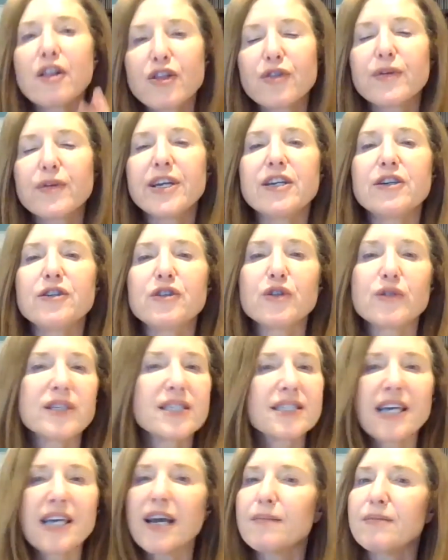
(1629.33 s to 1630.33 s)
3, you do the
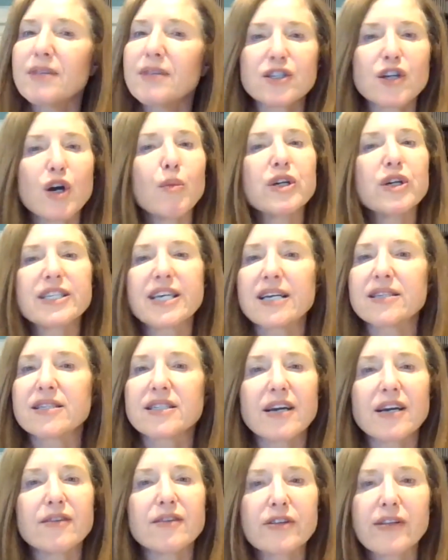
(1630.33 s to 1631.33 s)
same. There's no more
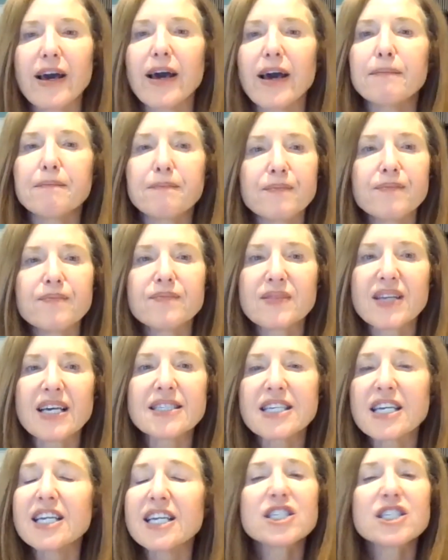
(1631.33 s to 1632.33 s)
test after that.
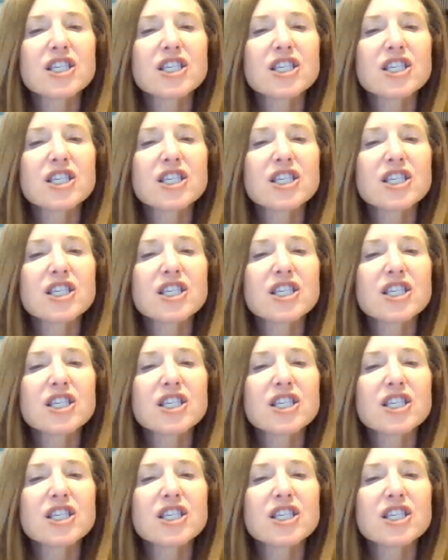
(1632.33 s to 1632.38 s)
That's it.